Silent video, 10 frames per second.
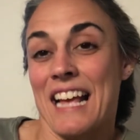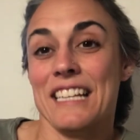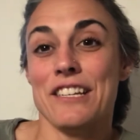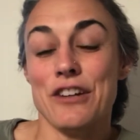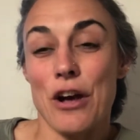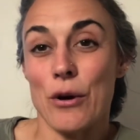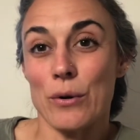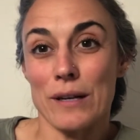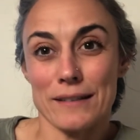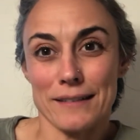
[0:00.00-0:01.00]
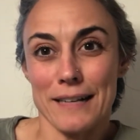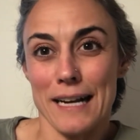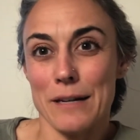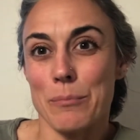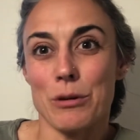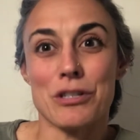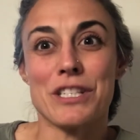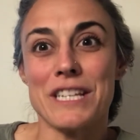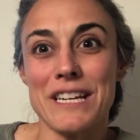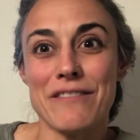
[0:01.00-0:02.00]
you know, kind of
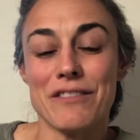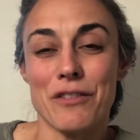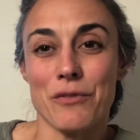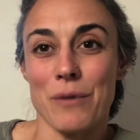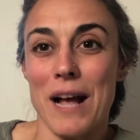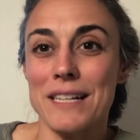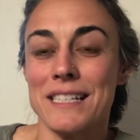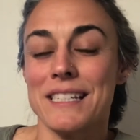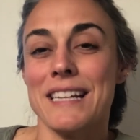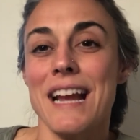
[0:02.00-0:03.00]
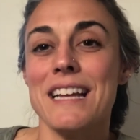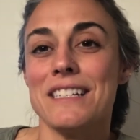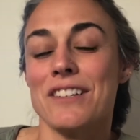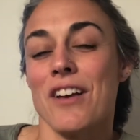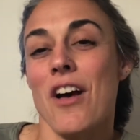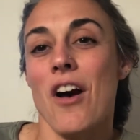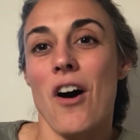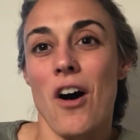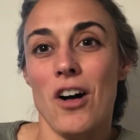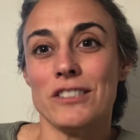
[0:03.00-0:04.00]
perceived threat state
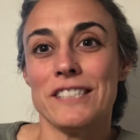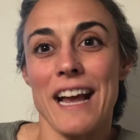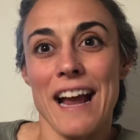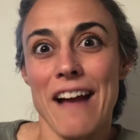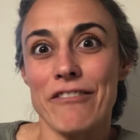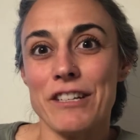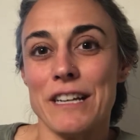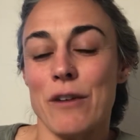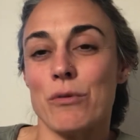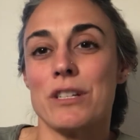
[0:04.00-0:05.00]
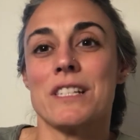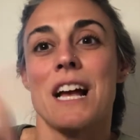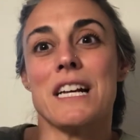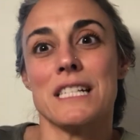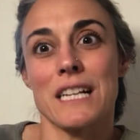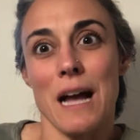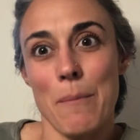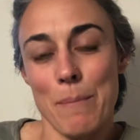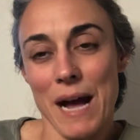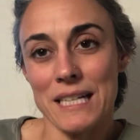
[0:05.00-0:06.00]
all day every day. We're designed to
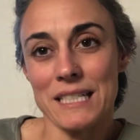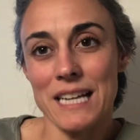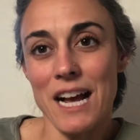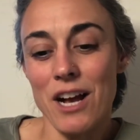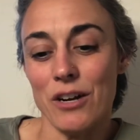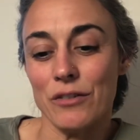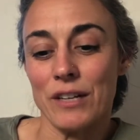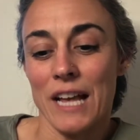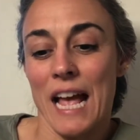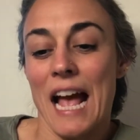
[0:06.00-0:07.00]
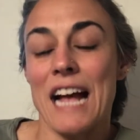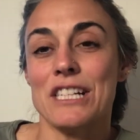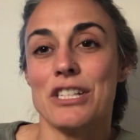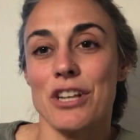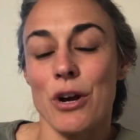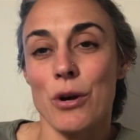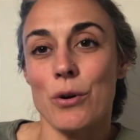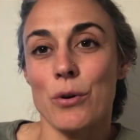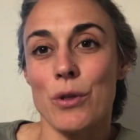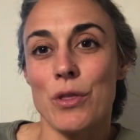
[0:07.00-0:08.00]
come back down. And
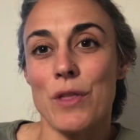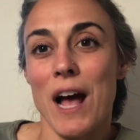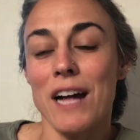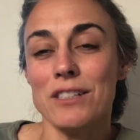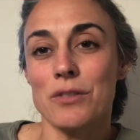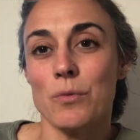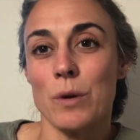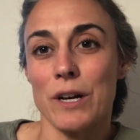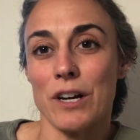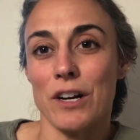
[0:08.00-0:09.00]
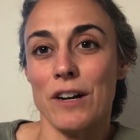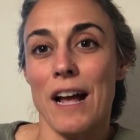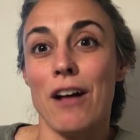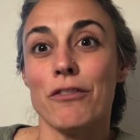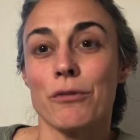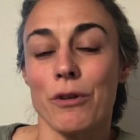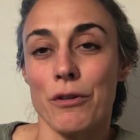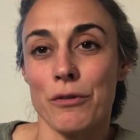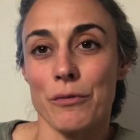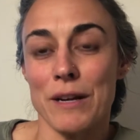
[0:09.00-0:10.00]
so that's where health
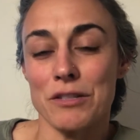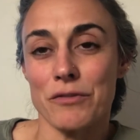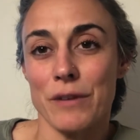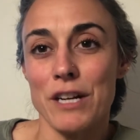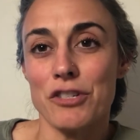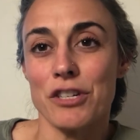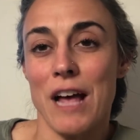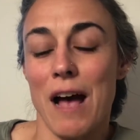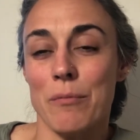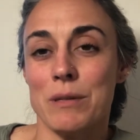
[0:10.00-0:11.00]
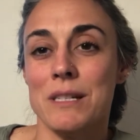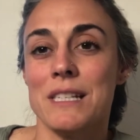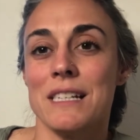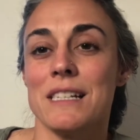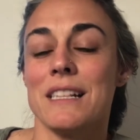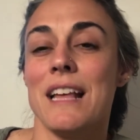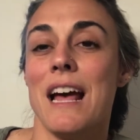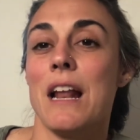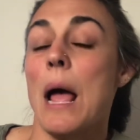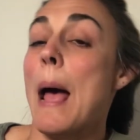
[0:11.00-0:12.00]
growth or restoration happens is in
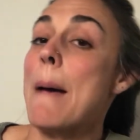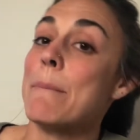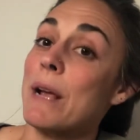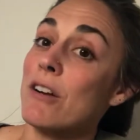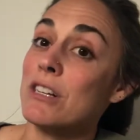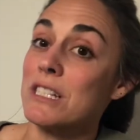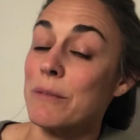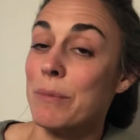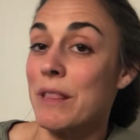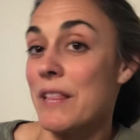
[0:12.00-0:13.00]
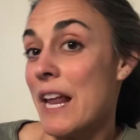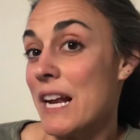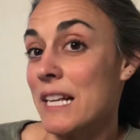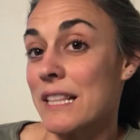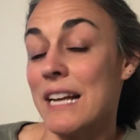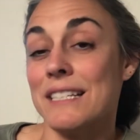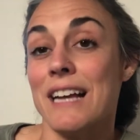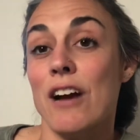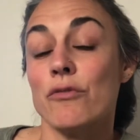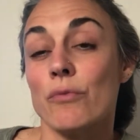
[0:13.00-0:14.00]
that parasympathetic, that
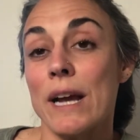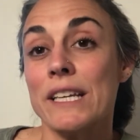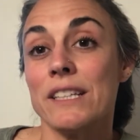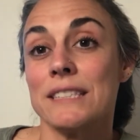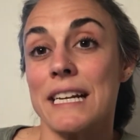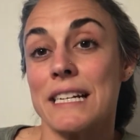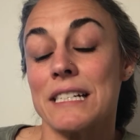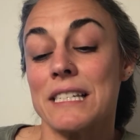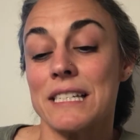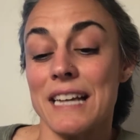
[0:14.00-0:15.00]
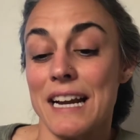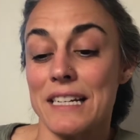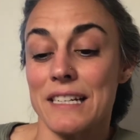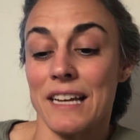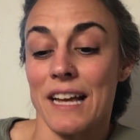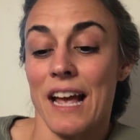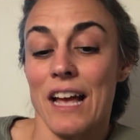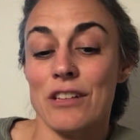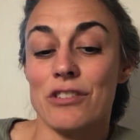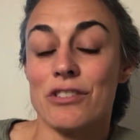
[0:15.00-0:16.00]
down regulated state.
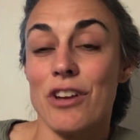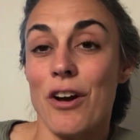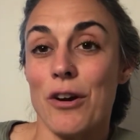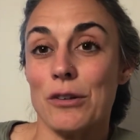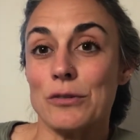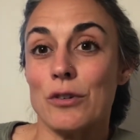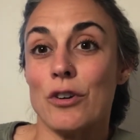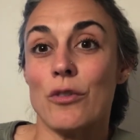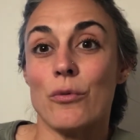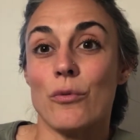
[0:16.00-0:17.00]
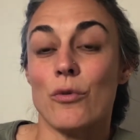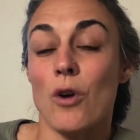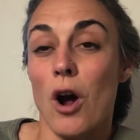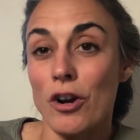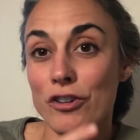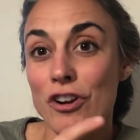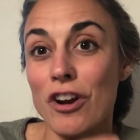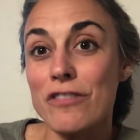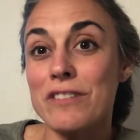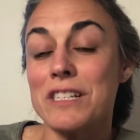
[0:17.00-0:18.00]
So our
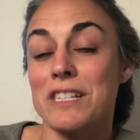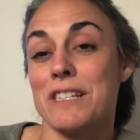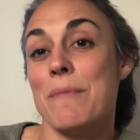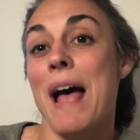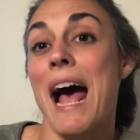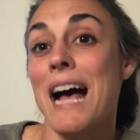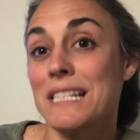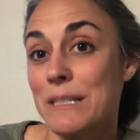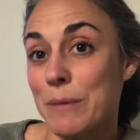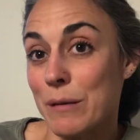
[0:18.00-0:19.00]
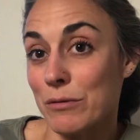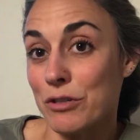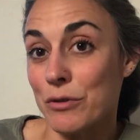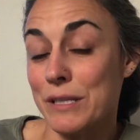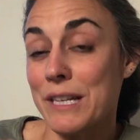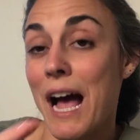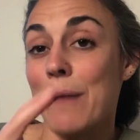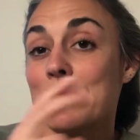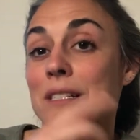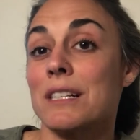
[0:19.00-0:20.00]
nervous system has to be able to
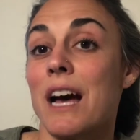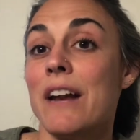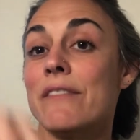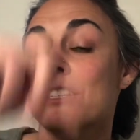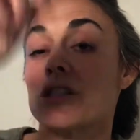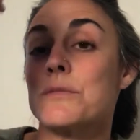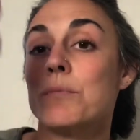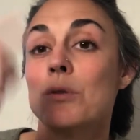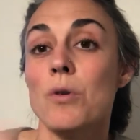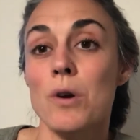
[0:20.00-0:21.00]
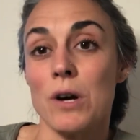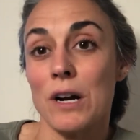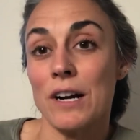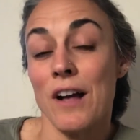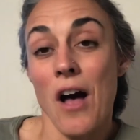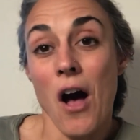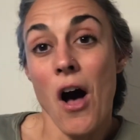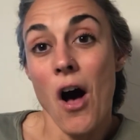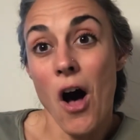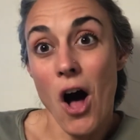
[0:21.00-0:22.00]
adapt. It's got to explore
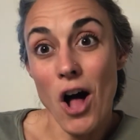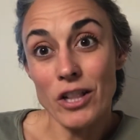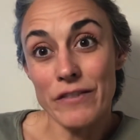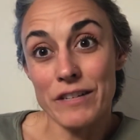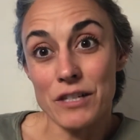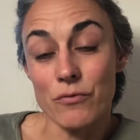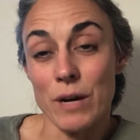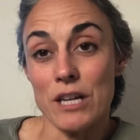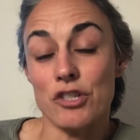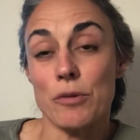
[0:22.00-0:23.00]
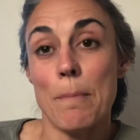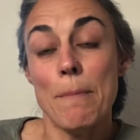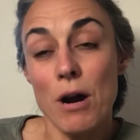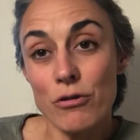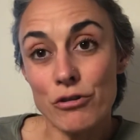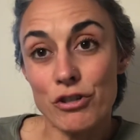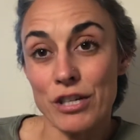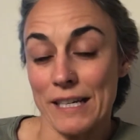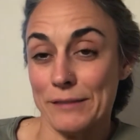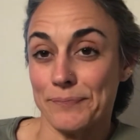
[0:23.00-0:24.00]
all of its range of
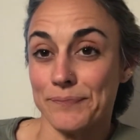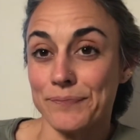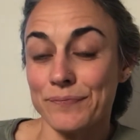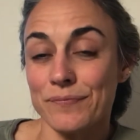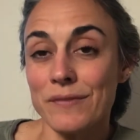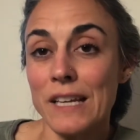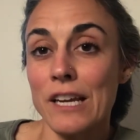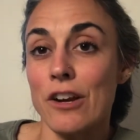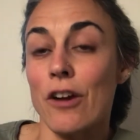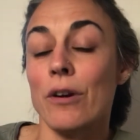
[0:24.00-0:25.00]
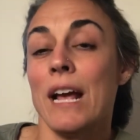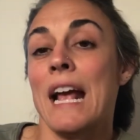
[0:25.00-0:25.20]
motion. You know,